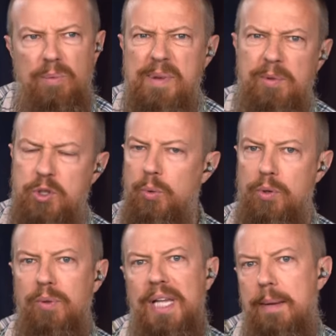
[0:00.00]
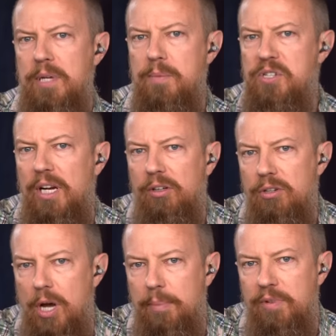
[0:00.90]
maybe two or three laptops stacked on
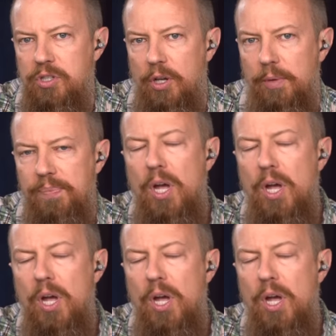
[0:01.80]
top of each other.